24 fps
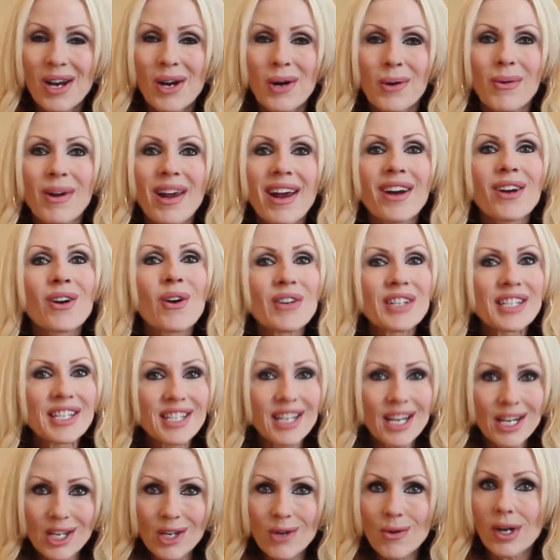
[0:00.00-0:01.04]
We are going to
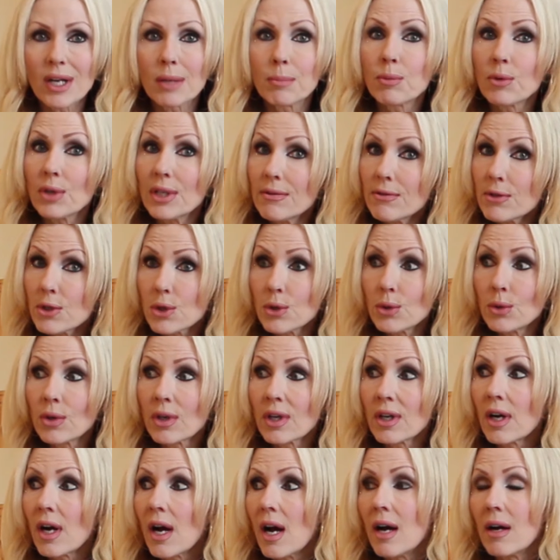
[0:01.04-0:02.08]
take you on a brief
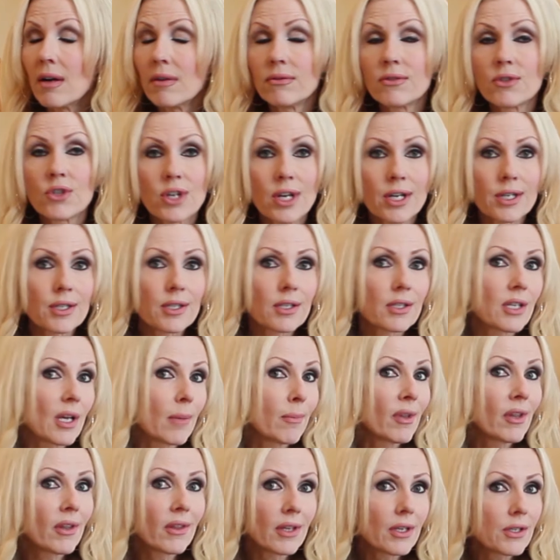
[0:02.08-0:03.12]
tour of just
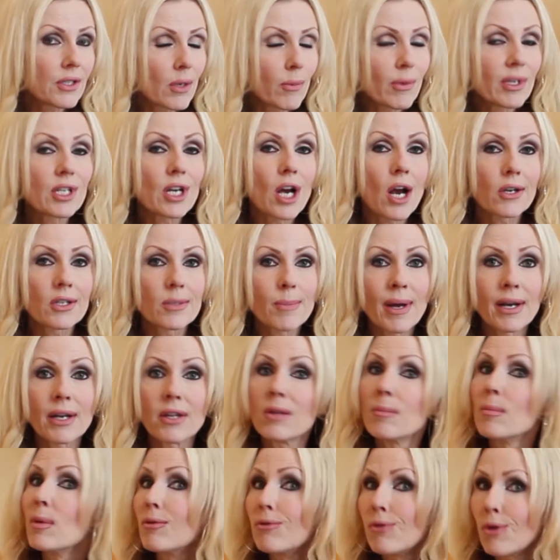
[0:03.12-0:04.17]
some of the things that we talked about in
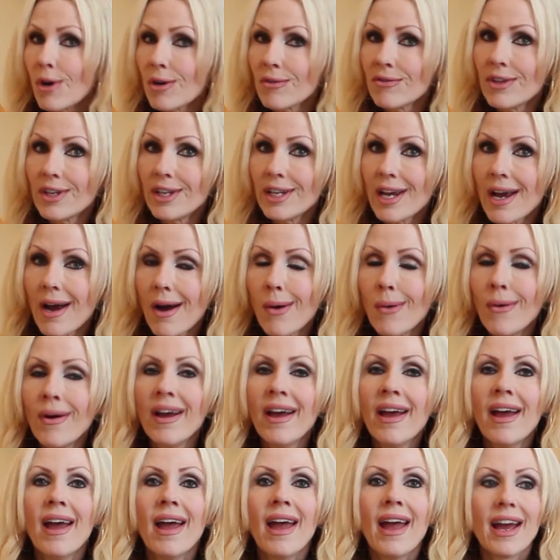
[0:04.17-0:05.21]
the before video
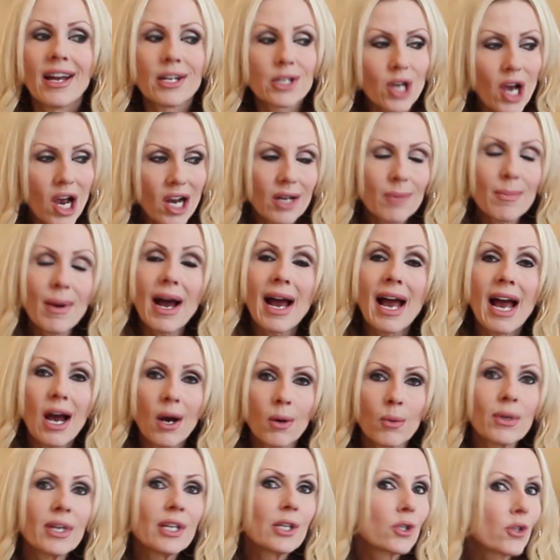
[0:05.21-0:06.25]
and talk about
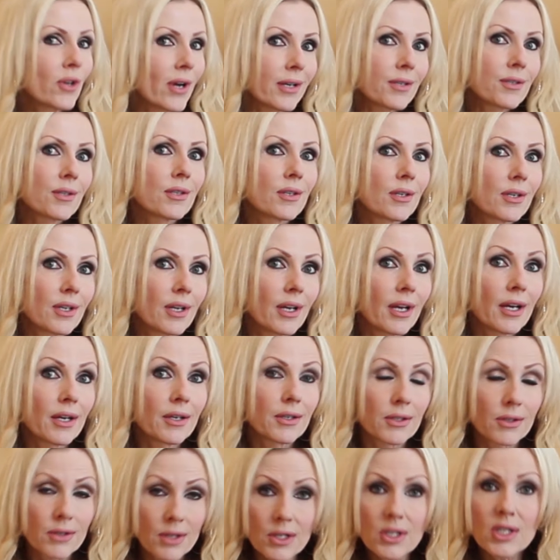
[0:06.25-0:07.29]
how we address
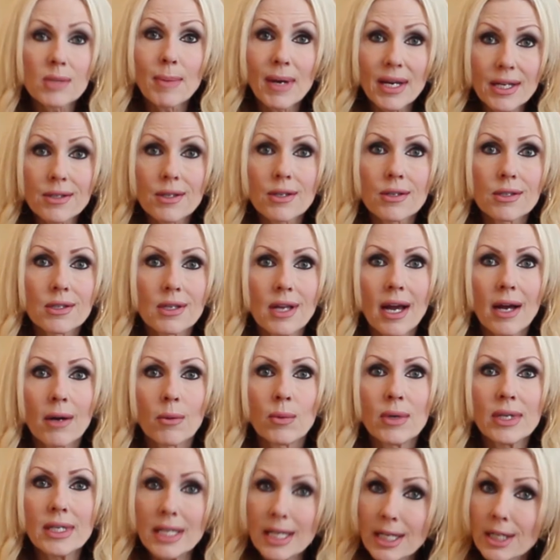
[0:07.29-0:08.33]
the spaces
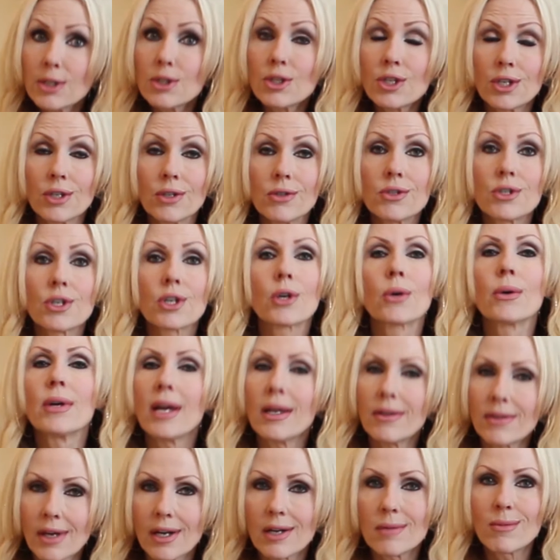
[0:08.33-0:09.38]
that we needed to
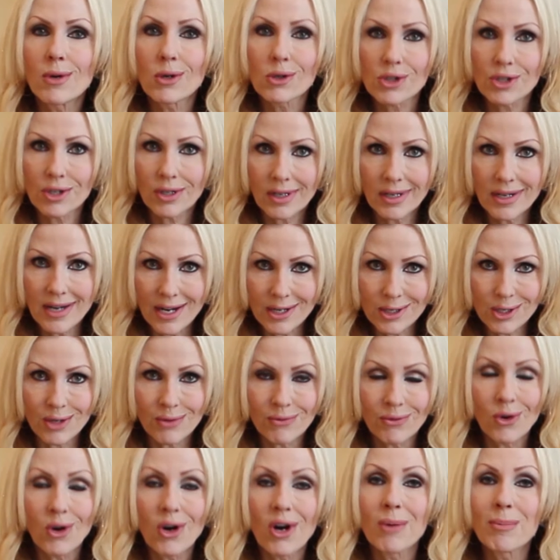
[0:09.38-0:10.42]
create that emotional connection
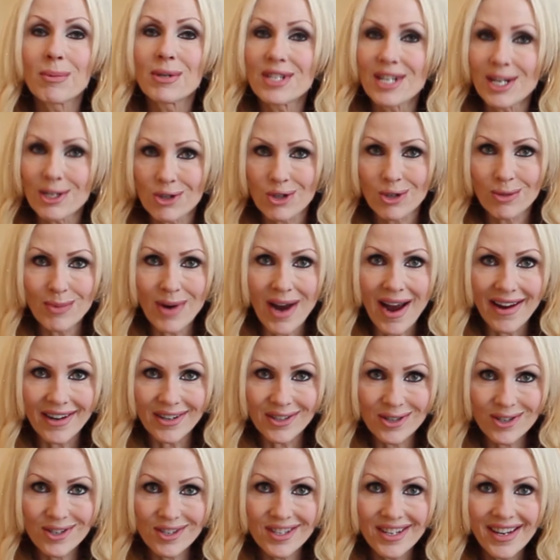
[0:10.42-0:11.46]
for our potential
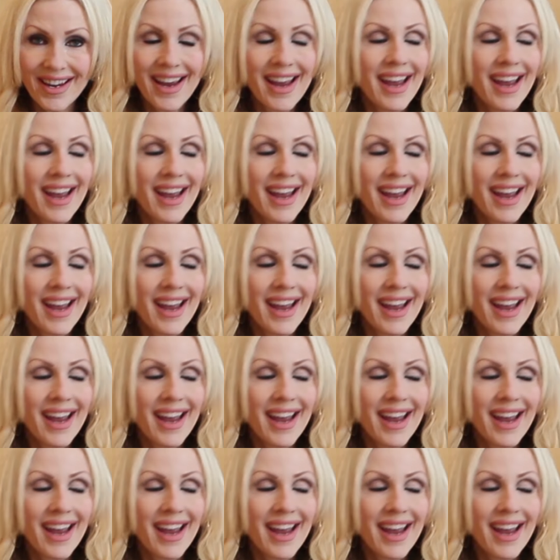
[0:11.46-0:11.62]
buyers.